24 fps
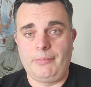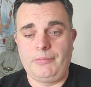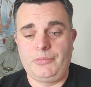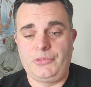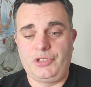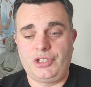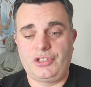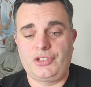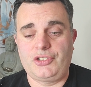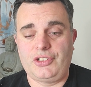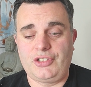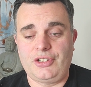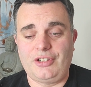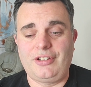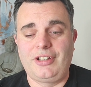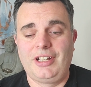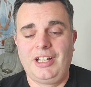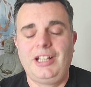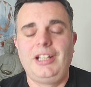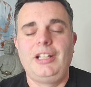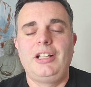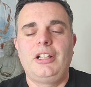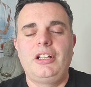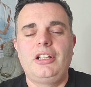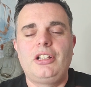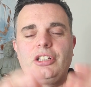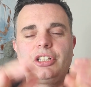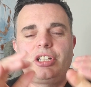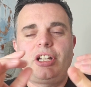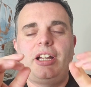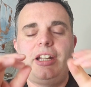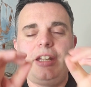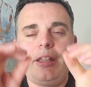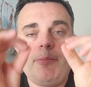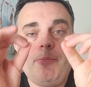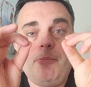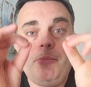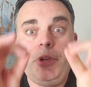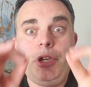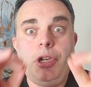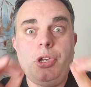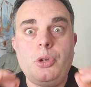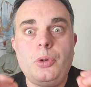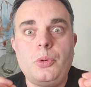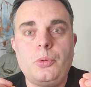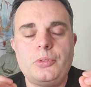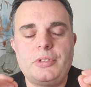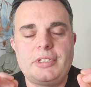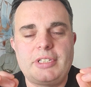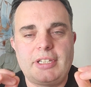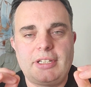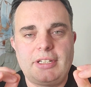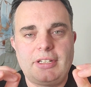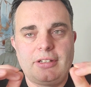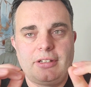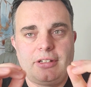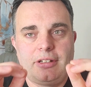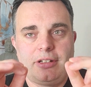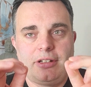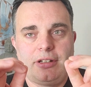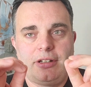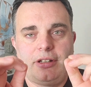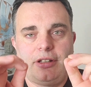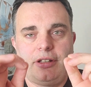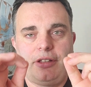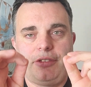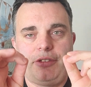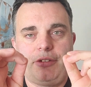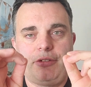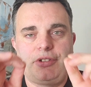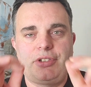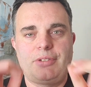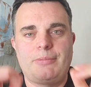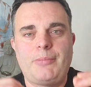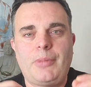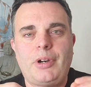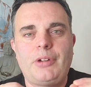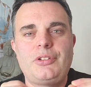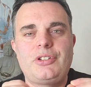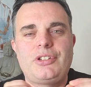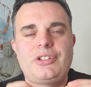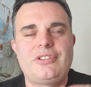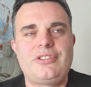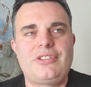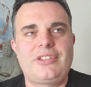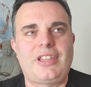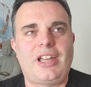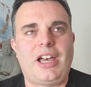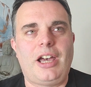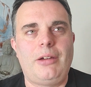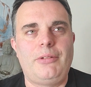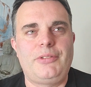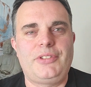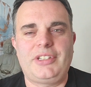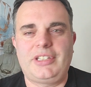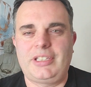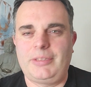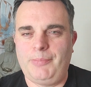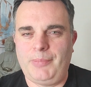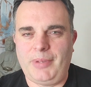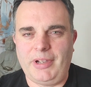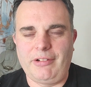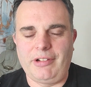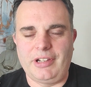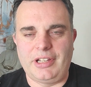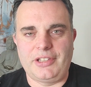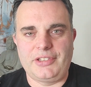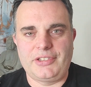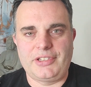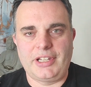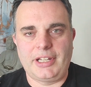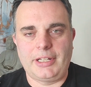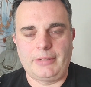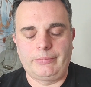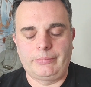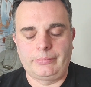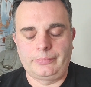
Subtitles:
just to kind of mute those emotions that I was experiencing.